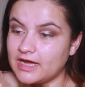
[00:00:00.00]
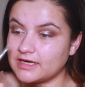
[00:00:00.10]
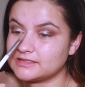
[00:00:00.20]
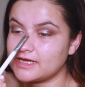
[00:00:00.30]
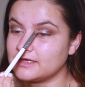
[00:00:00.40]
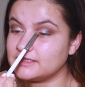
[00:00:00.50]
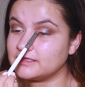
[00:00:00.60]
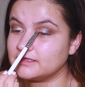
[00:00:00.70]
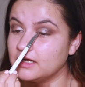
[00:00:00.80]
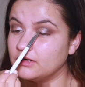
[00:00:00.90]
that because I
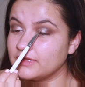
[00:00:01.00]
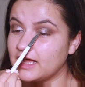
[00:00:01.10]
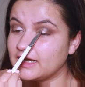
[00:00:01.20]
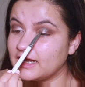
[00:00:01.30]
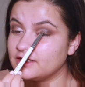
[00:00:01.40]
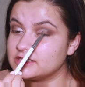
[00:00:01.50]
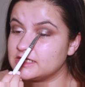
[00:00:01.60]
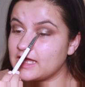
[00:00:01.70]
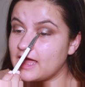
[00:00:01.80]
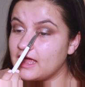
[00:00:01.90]
didn't know that and I used
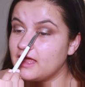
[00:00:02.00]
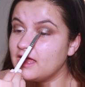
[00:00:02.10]
to get